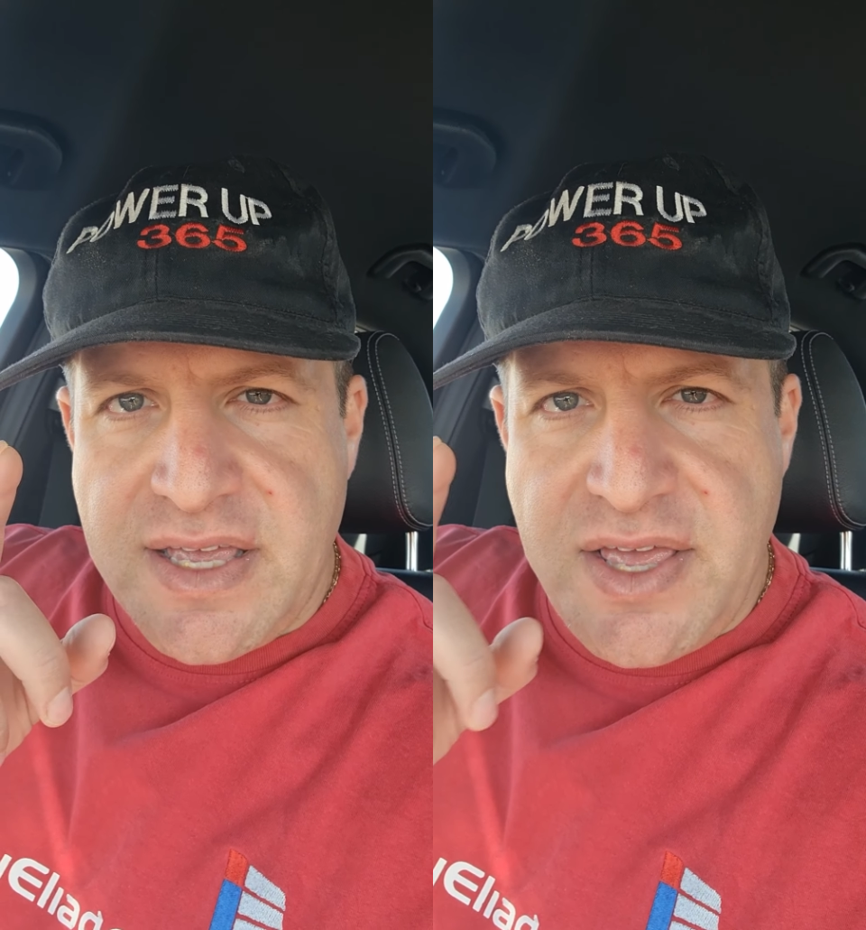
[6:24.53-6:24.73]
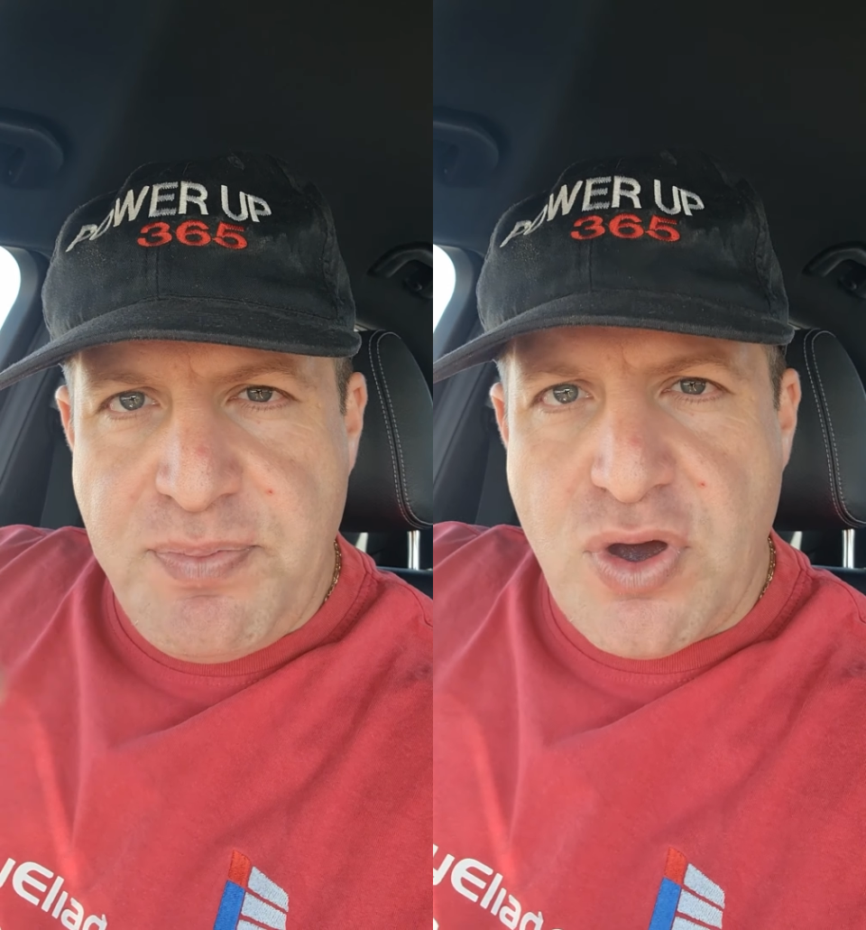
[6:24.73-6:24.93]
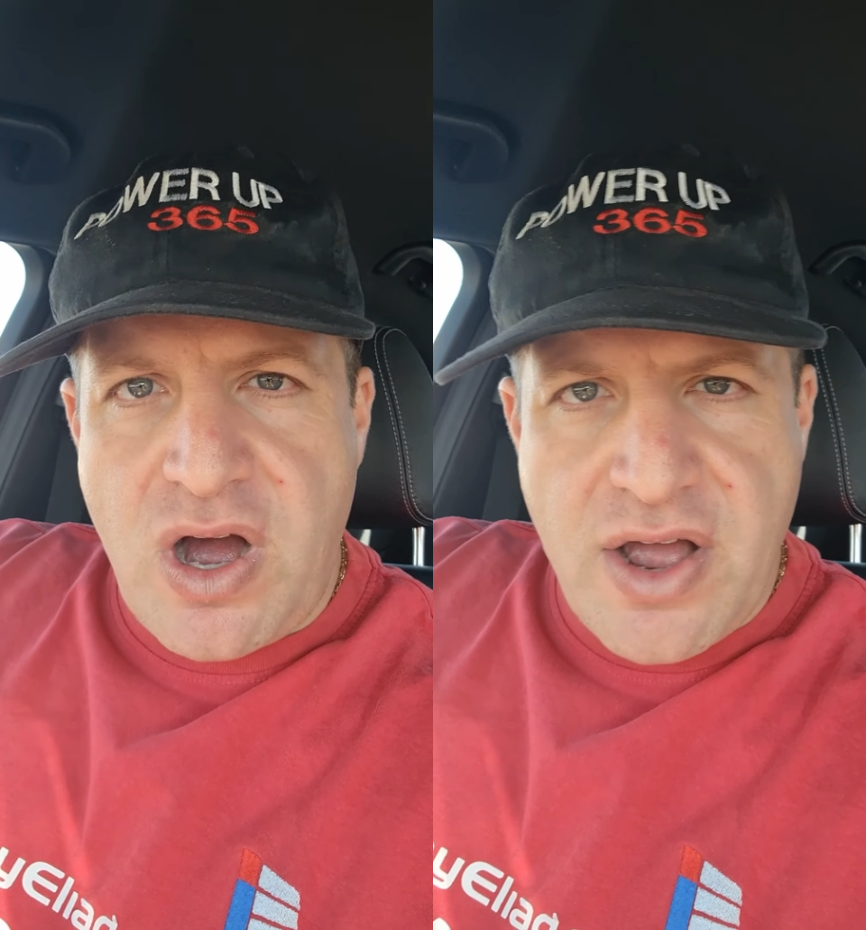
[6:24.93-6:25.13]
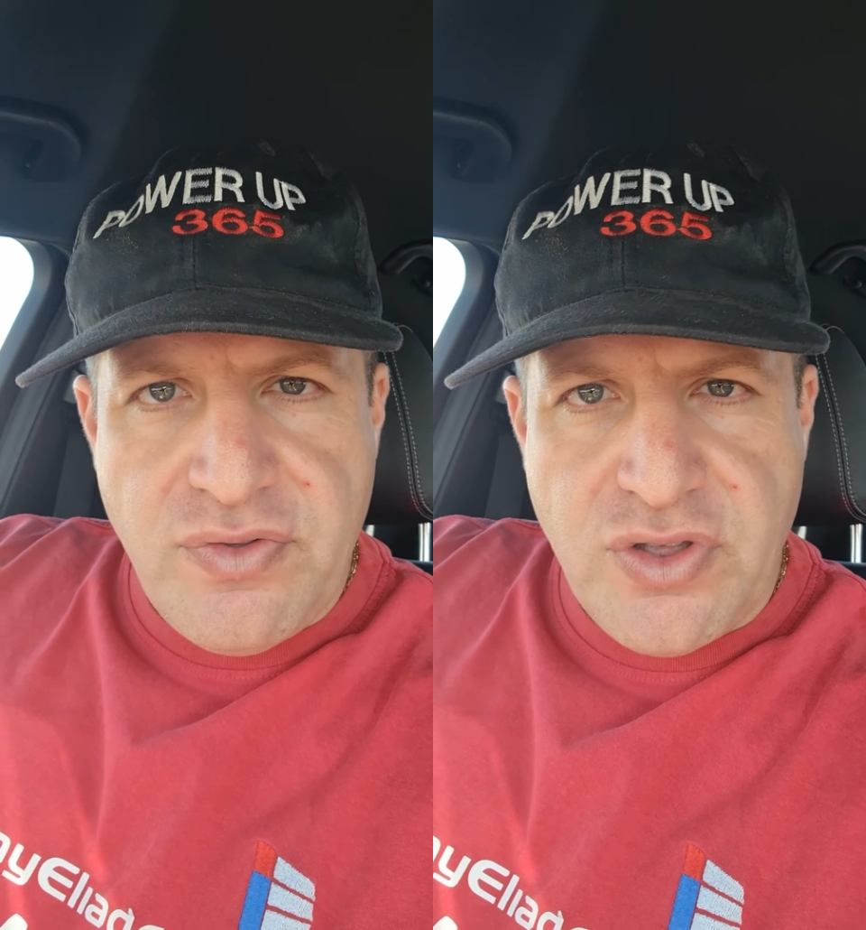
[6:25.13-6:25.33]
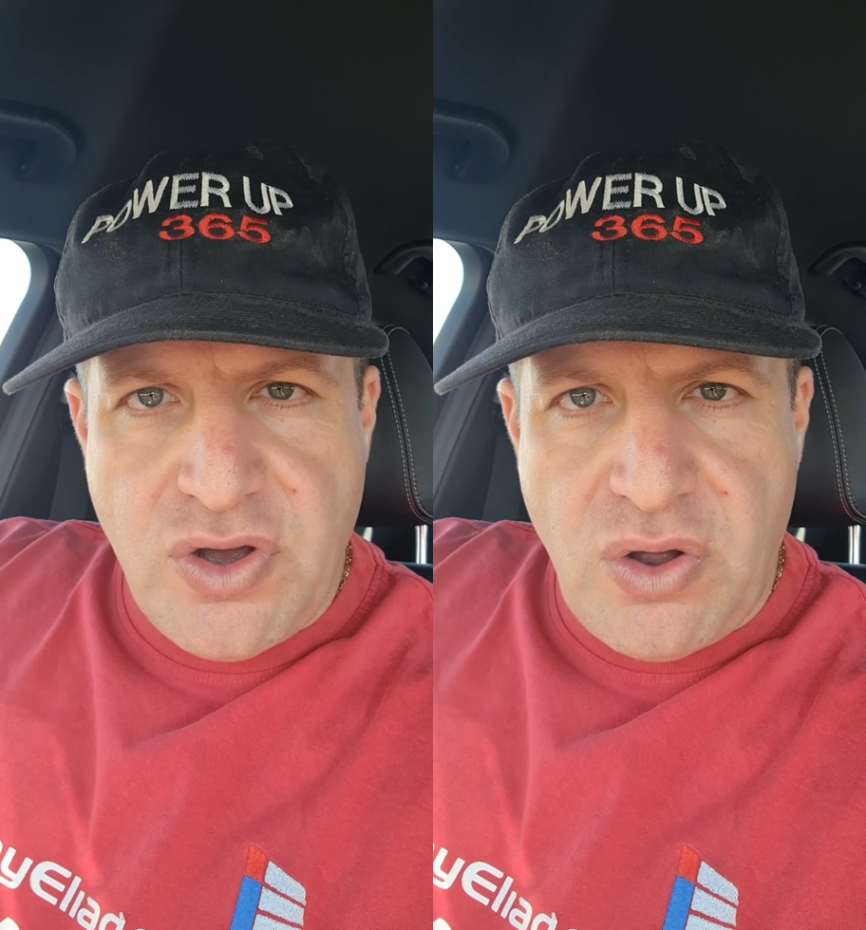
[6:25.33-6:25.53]
keep your eye
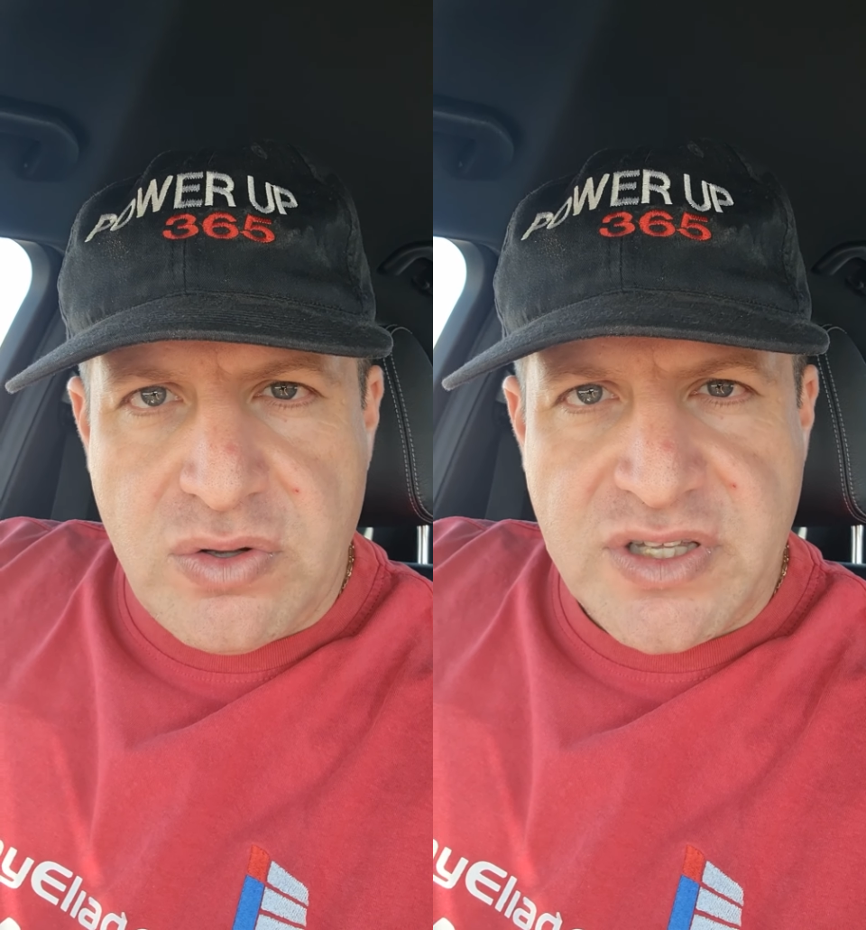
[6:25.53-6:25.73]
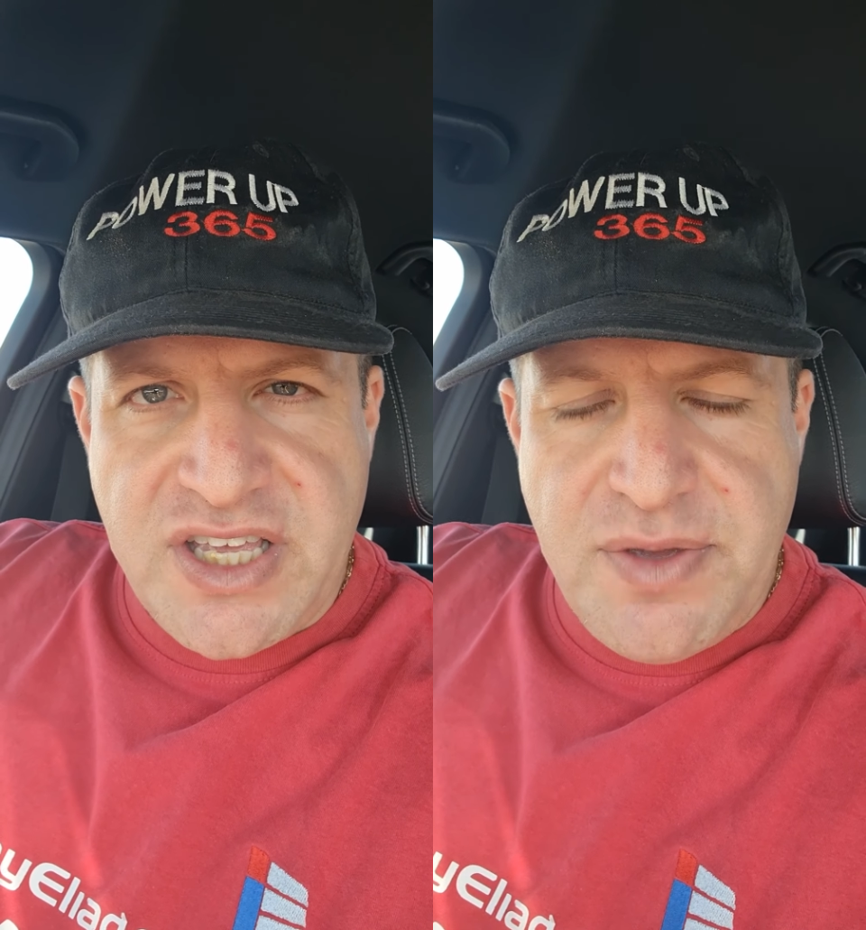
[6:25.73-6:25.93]
on the goal